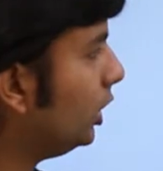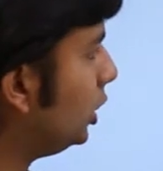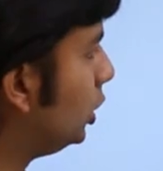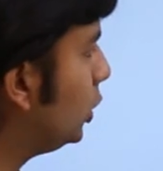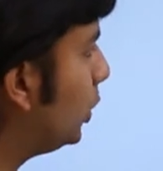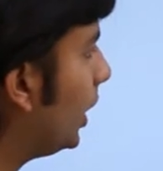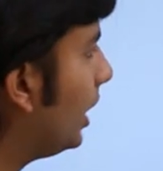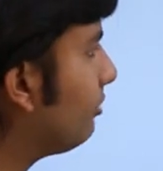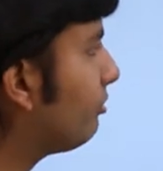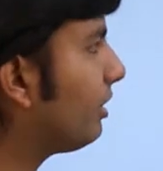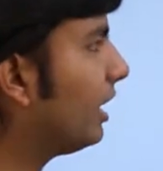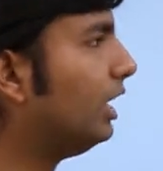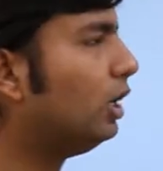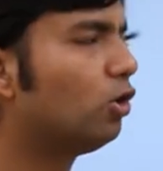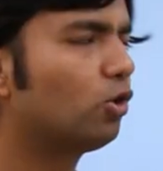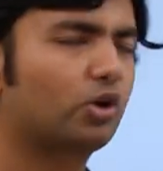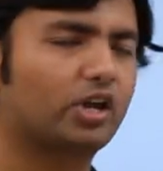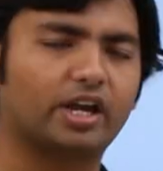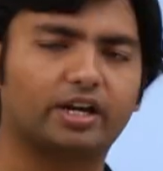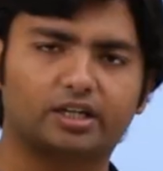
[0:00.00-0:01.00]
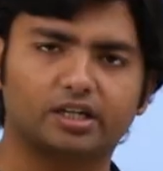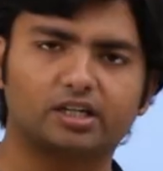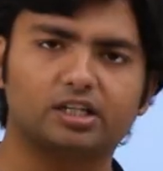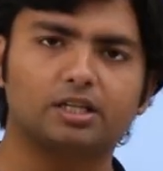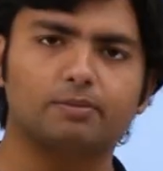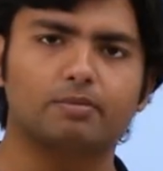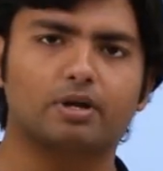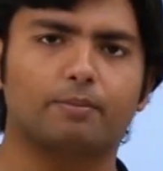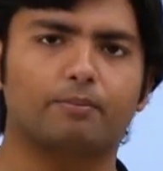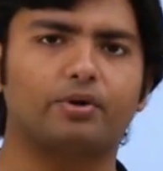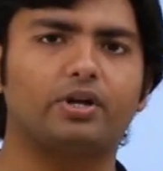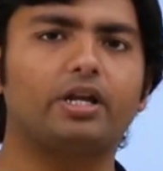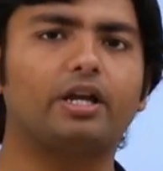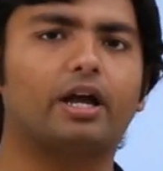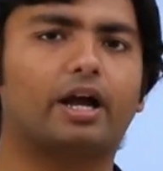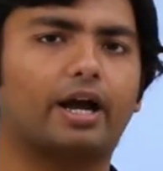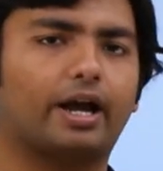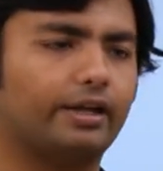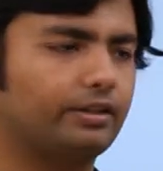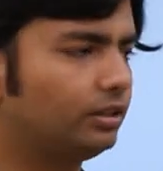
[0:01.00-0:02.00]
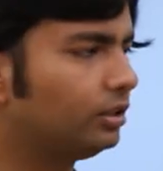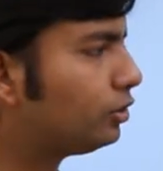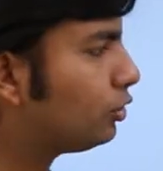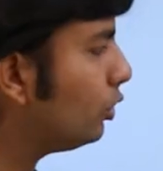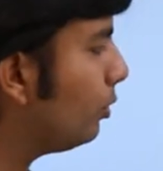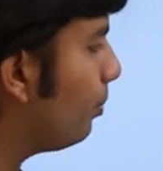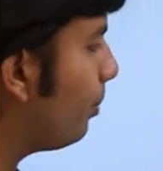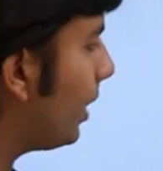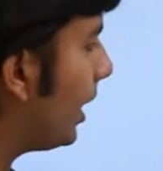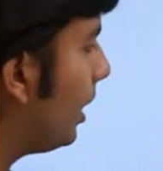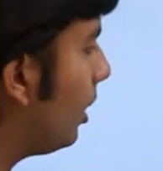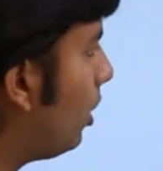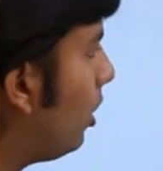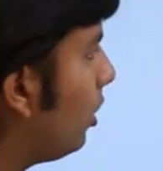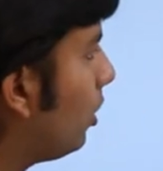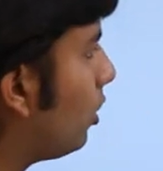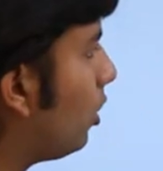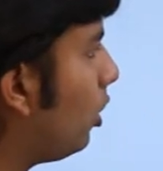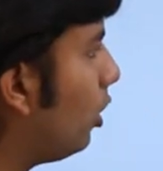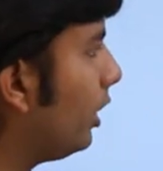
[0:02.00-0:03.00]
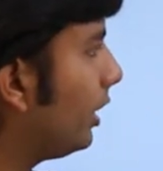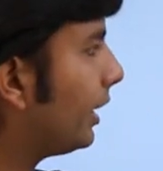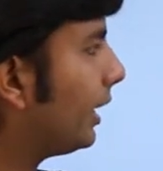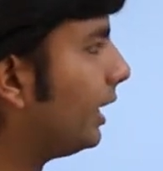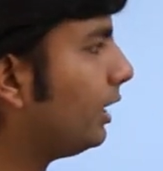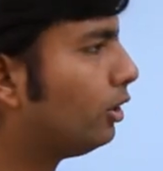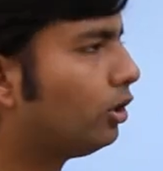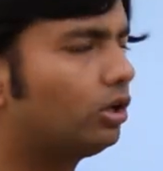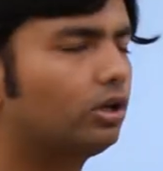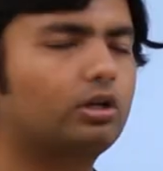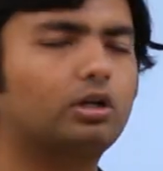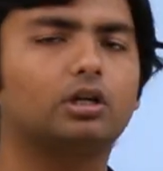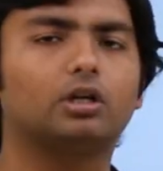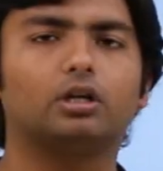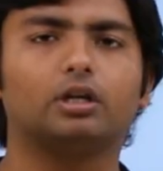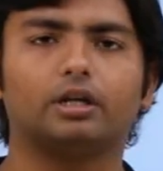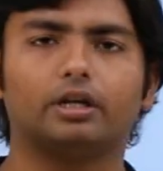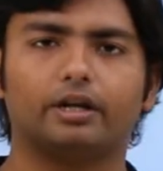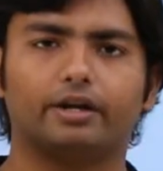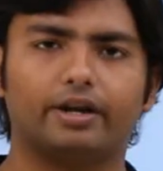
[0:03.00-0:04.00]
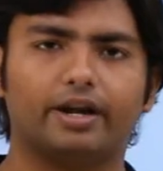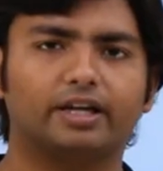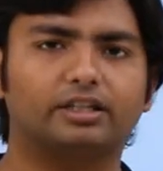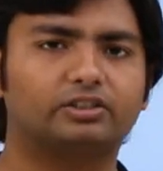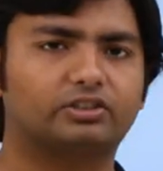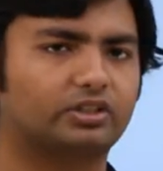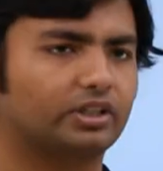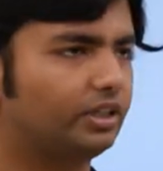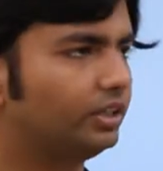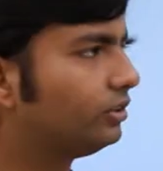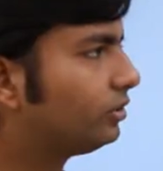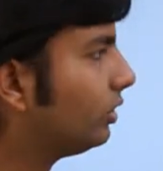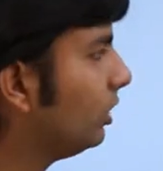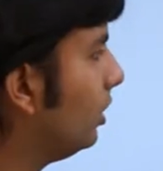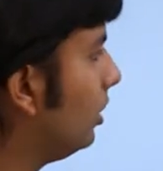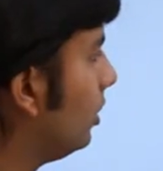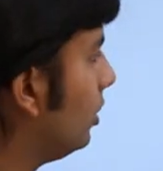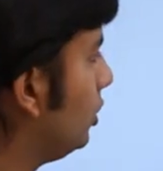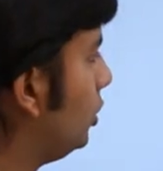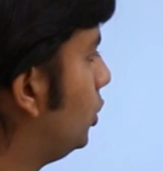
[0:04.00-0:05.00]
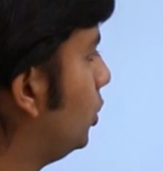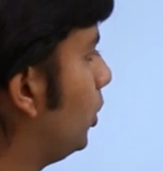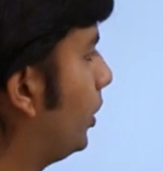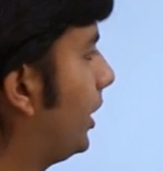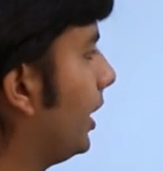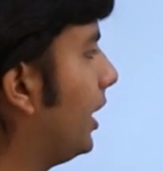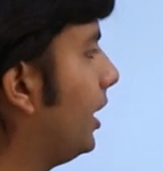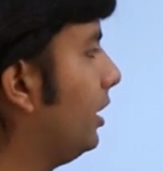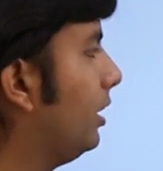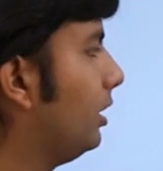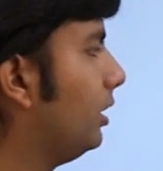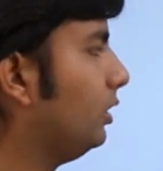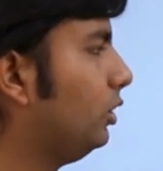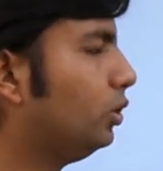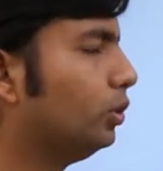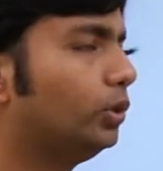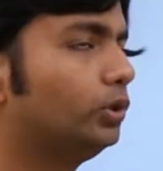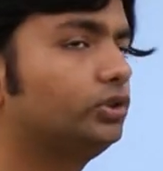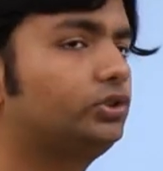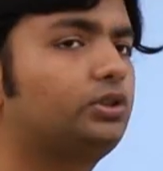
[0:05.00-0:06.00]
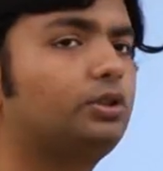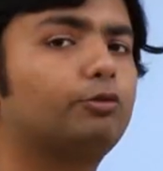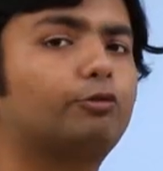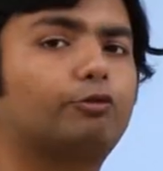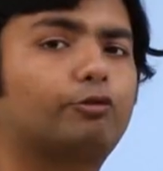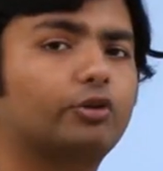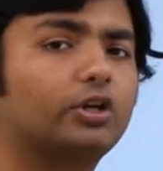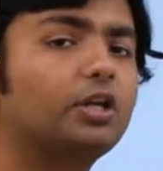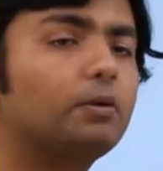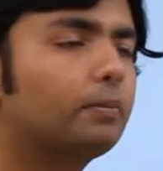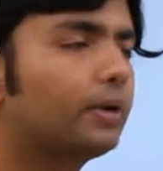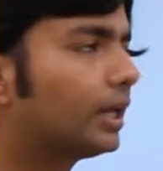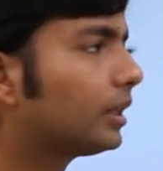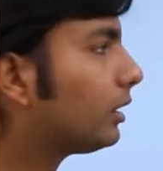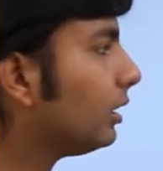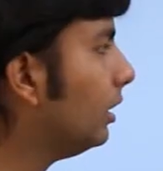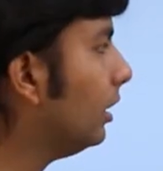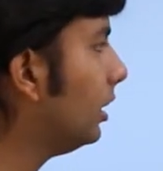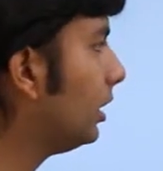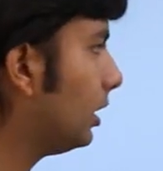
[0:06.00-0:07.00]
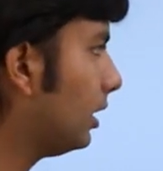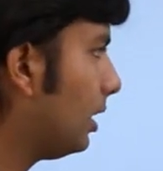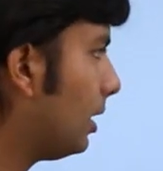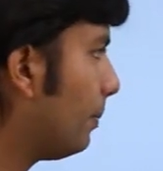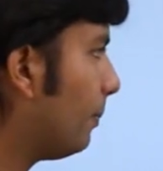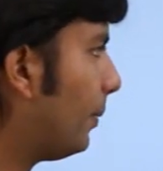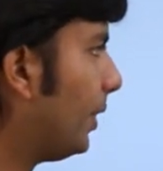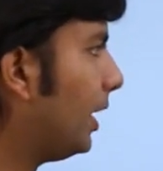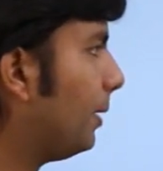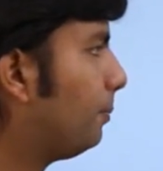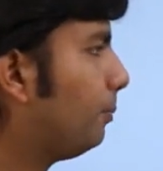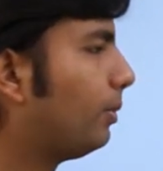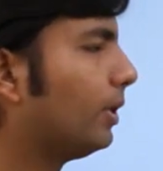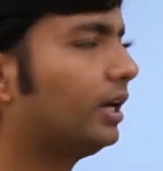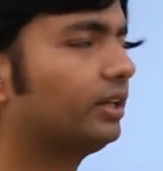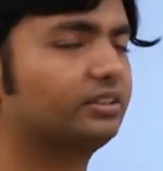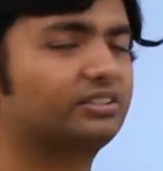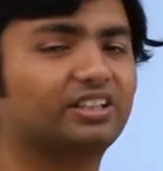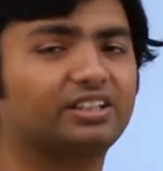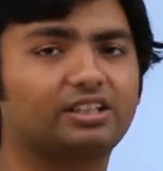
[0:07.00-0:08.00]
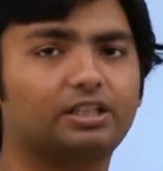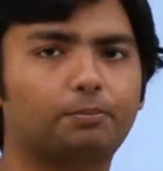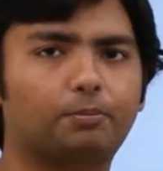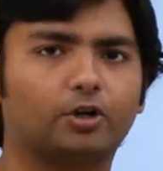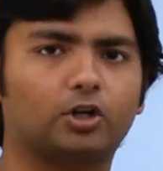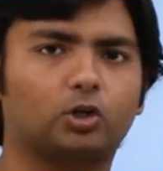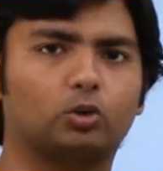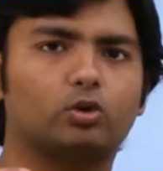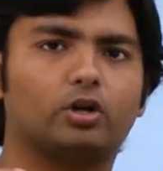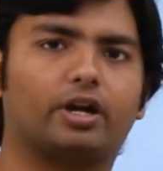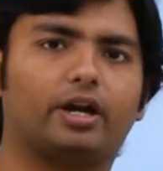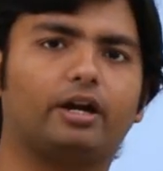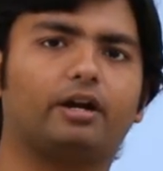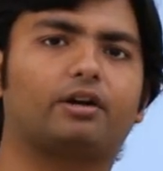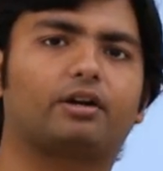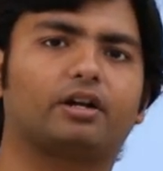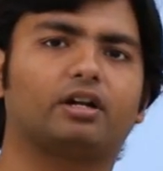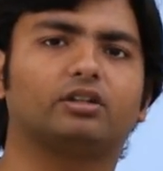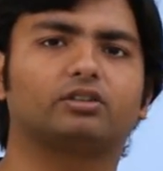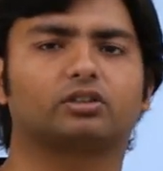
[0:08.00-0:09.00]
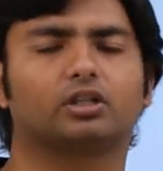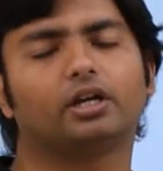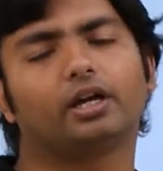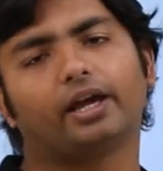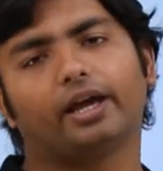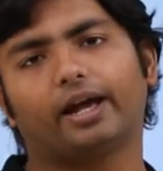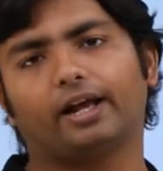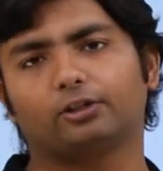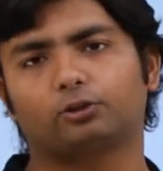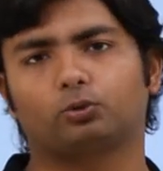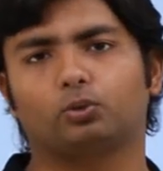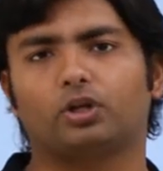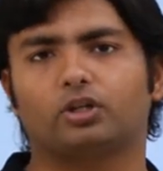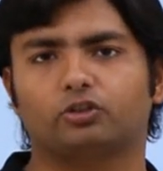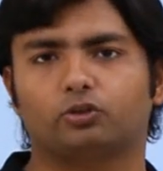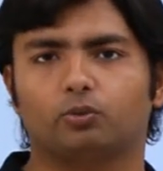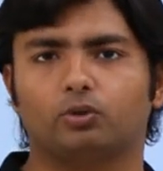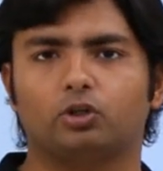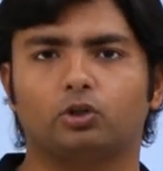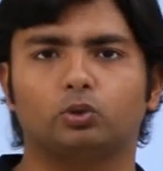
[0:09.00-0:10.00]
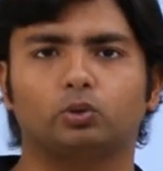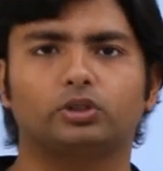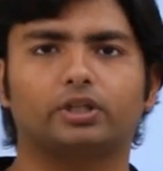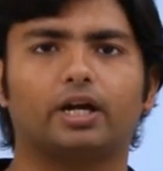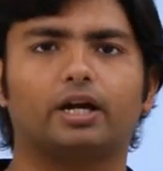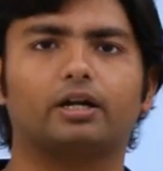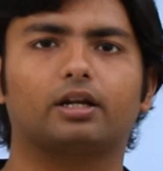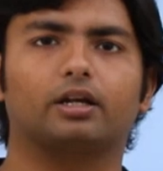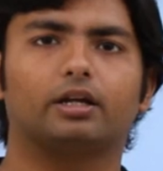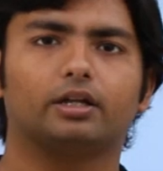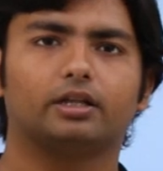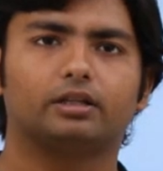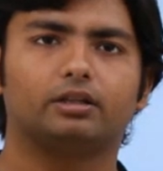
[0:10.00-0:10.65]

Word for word: you have allocated the memory either through malloc or calloc next is you can use the free method by passing the particular address as soon as you will do that